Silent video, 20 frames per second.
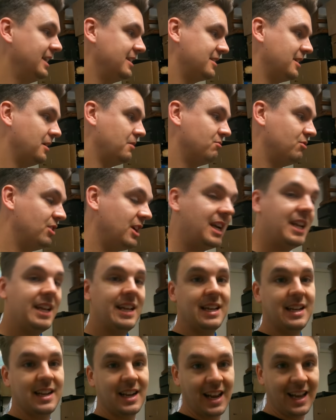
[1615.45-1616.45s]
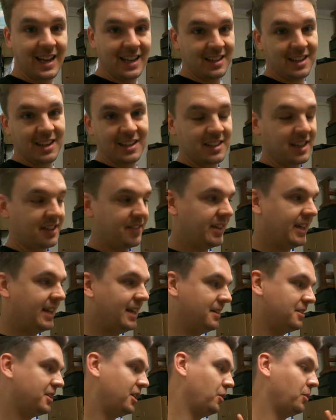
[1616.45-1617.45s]
So I'm really glad I've done
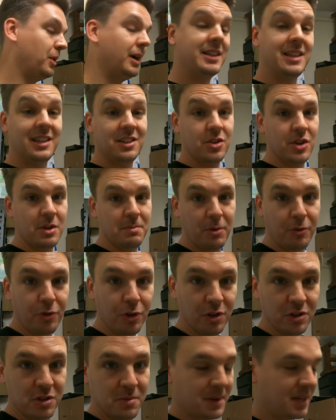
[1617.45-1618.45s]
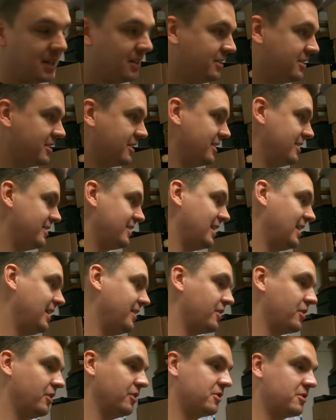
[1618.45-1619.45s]
that. I don't know why I didn't do it before, to be honest, because
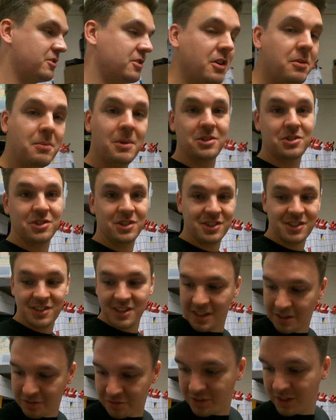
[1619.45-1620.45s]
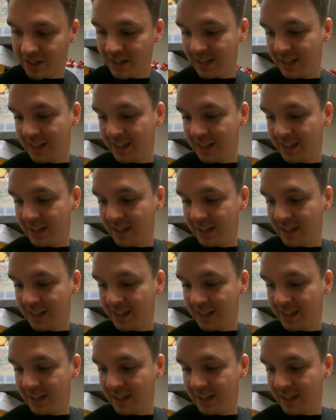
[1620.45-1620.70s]
I've got so much good stuff.